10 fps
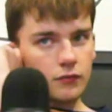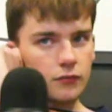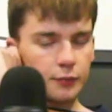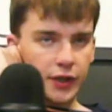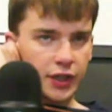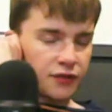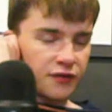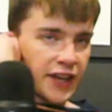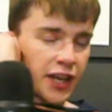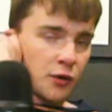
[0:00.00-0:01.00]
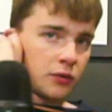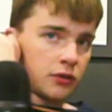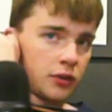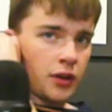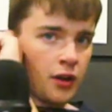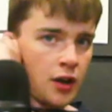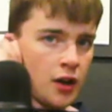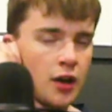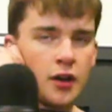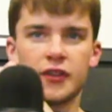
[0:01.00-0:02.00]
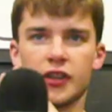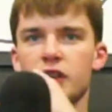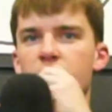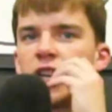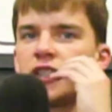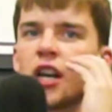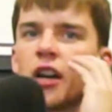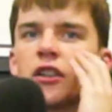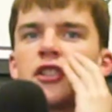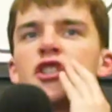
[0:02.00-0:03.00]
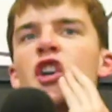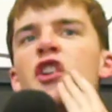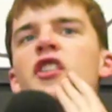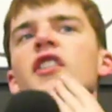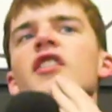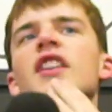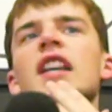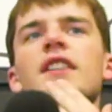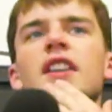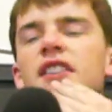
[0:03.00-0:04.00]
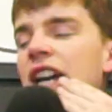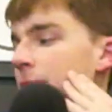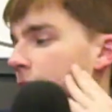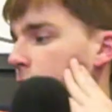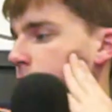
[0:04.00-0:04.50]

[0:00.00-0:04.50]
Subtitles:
But you feel that Croatia should see this game out.